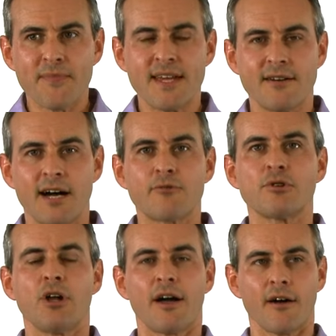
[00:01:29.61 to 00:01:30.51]
They're not
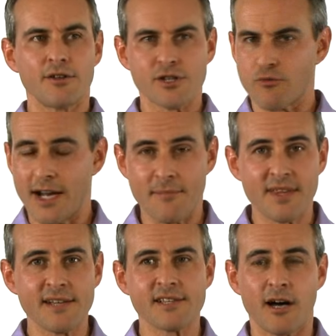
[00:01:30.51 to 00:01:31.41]
relying on just random
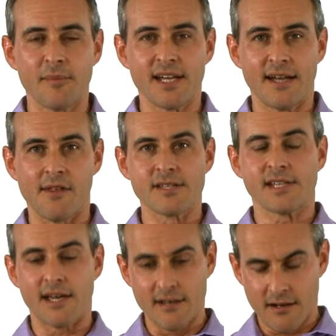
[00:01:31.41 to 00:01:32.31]
things coming in. They'll
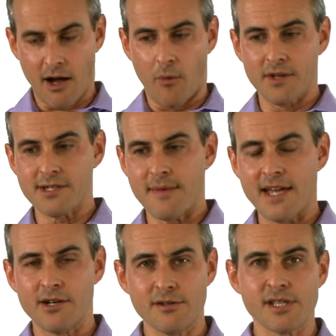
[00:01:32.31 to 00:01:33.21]
say, I want
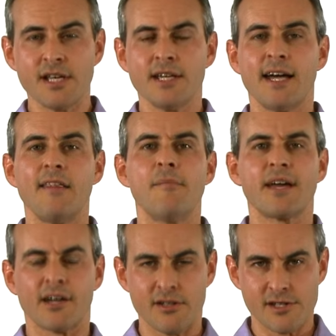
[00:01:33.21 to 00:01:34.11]
tomatoes, and then
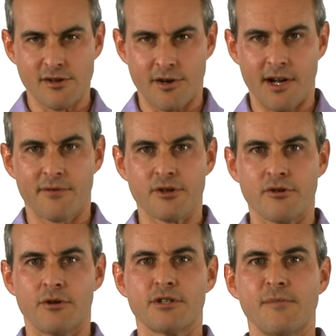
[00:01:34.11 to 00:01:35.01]
make a concerted effort to
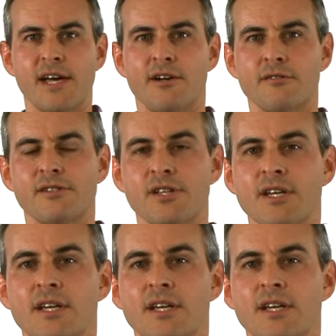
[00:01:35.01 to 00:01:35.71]
grow tomatoes.